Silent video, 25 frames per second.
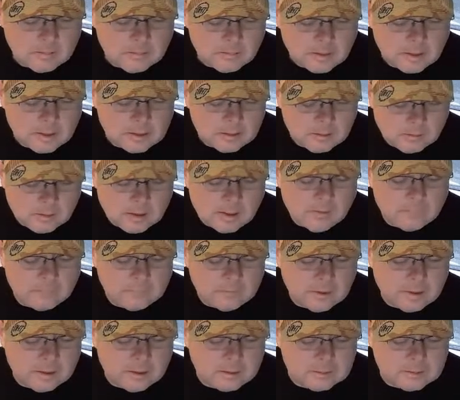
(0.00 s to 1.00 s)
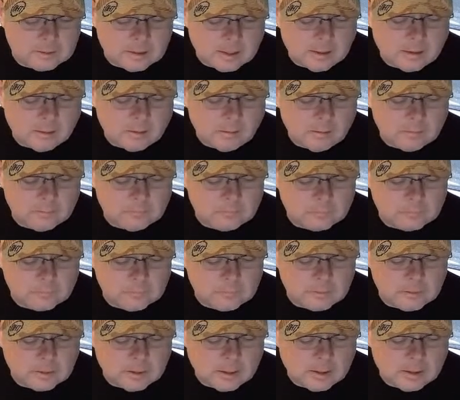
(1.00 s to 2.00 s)
But I do have that on.
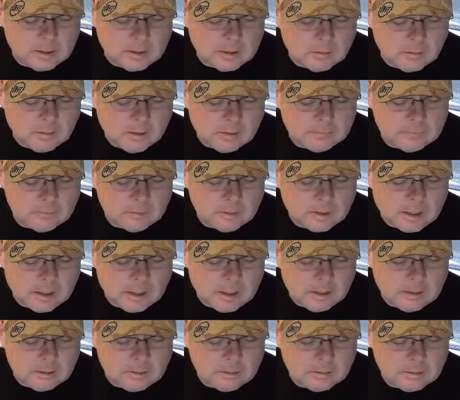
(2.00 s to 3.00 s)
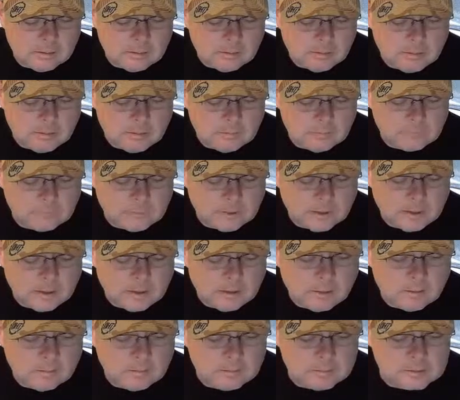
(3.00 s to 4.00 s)
I do have you at 8 on Friday
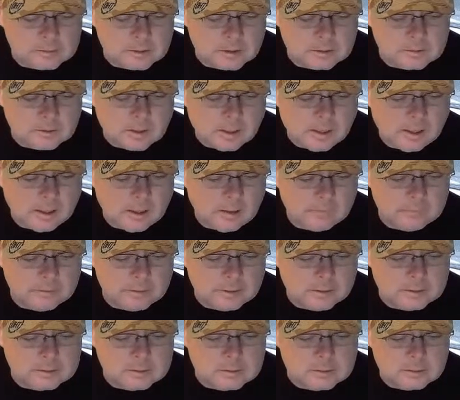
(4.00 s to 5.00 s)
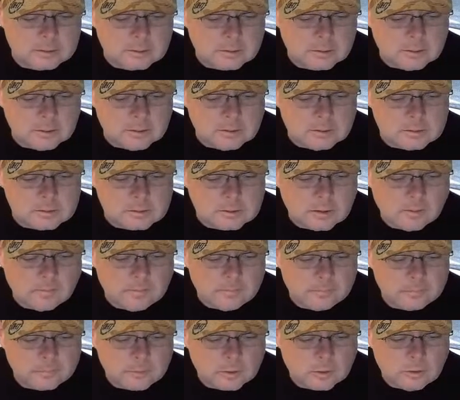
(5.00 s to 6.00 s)
night on the schedule I have, at least. So,
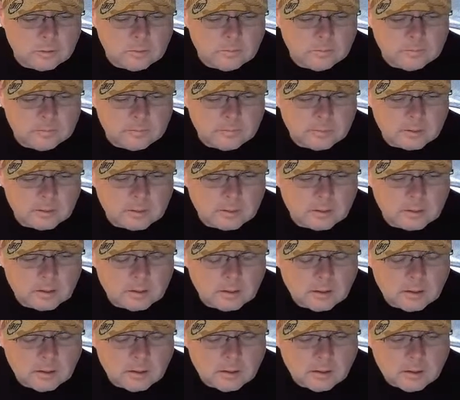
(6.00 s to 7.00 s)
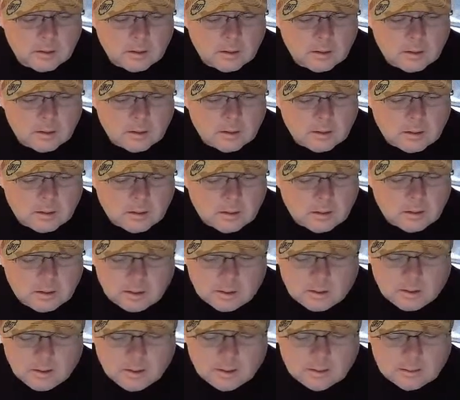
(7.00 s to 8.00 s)
cool. All
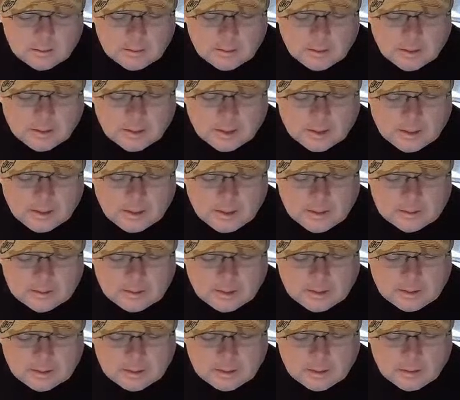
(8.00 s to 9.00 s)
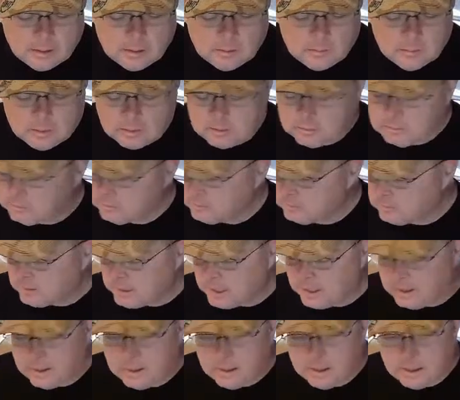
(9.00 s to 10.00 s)
right. I got to go. Well,
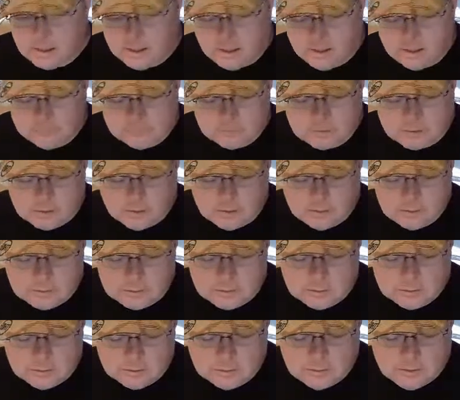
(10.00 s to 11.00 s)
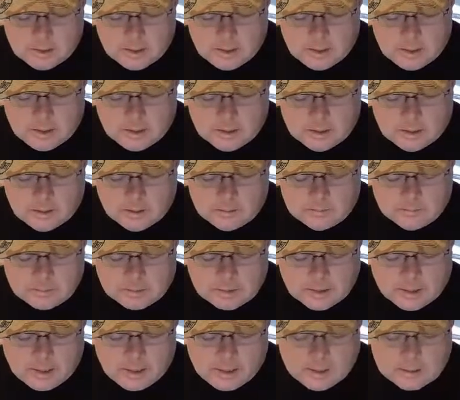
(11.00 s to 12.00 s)
Tal and I have to go to a
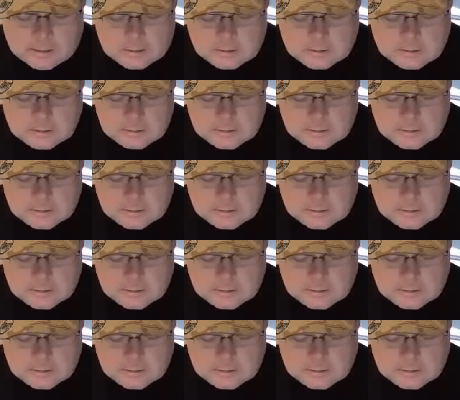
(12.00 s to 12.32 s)
class.